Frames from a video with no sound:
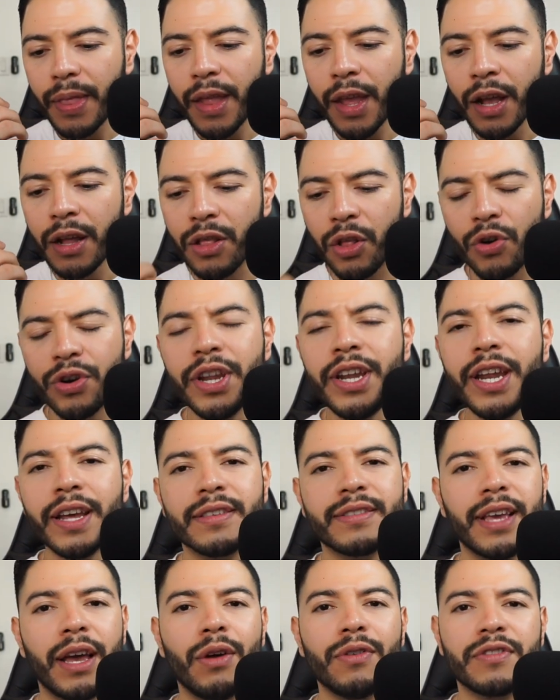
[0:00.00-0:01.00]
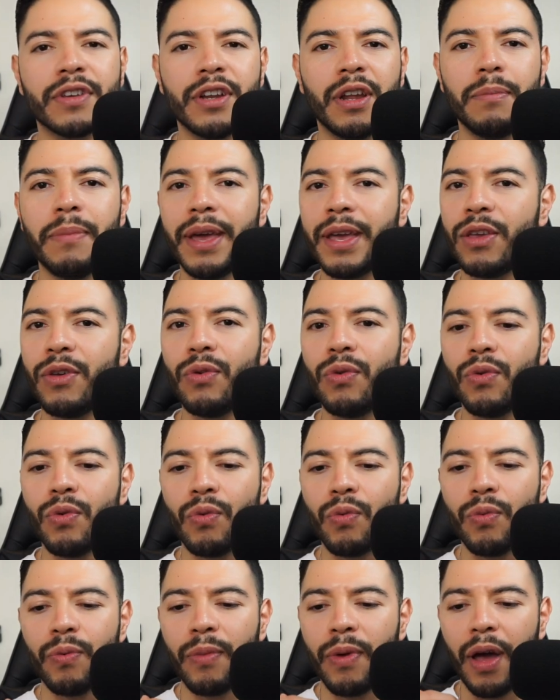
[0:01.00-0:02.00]
learning Excel is going to make
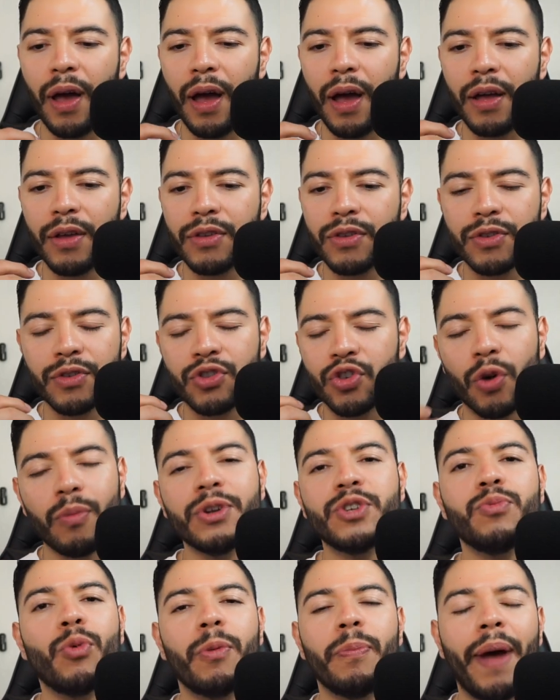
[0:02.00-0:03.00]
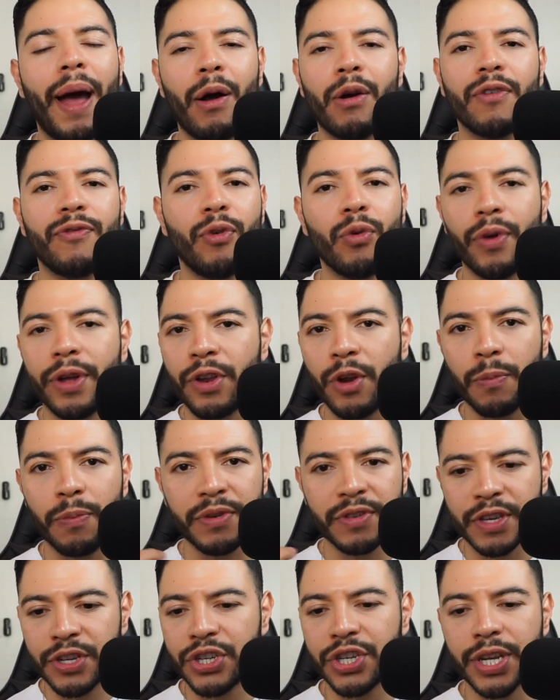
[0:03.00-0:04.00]
you so much more powerful in your
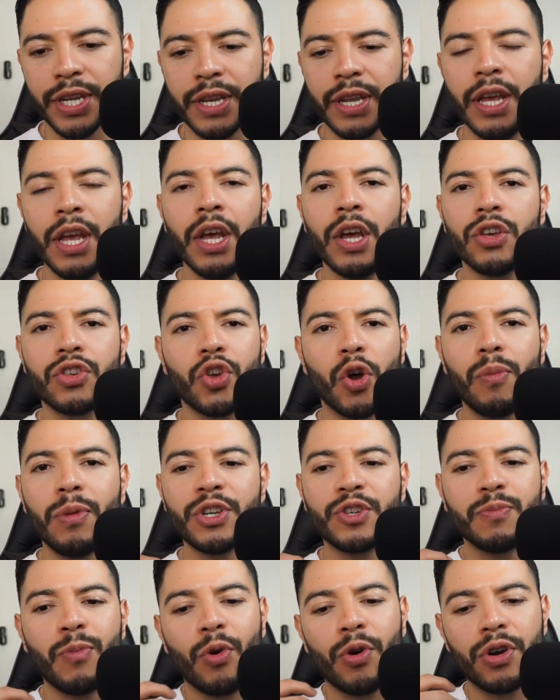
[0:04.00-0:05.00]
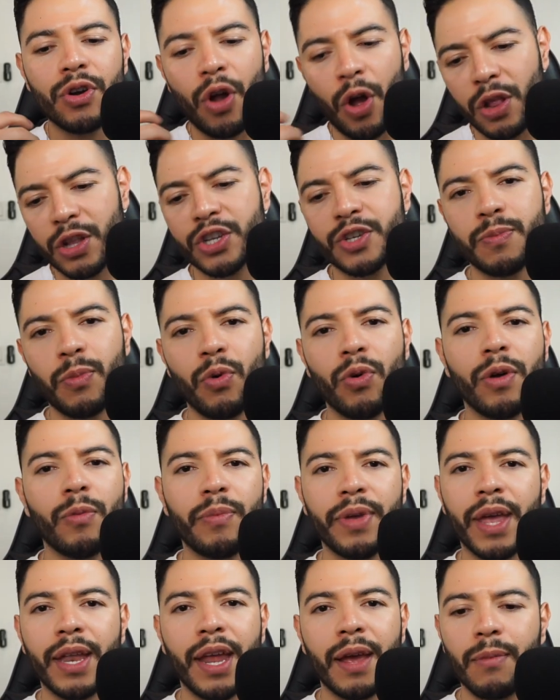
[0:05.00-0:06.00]
position, so much more knowledgeable in
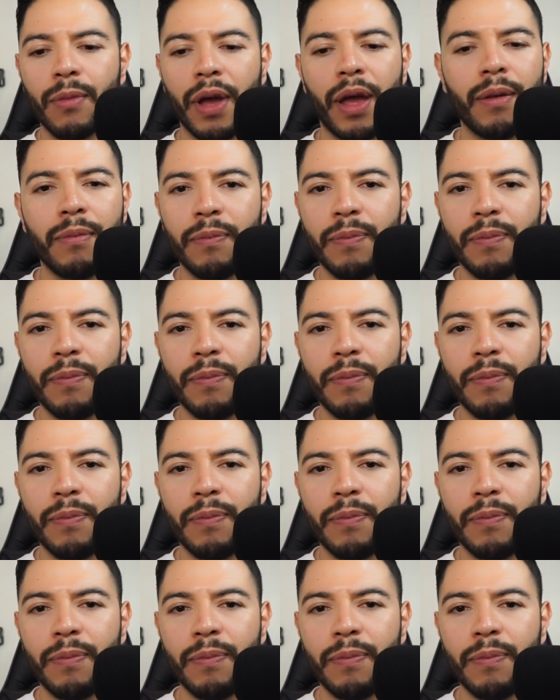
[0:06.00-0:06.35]
being able, and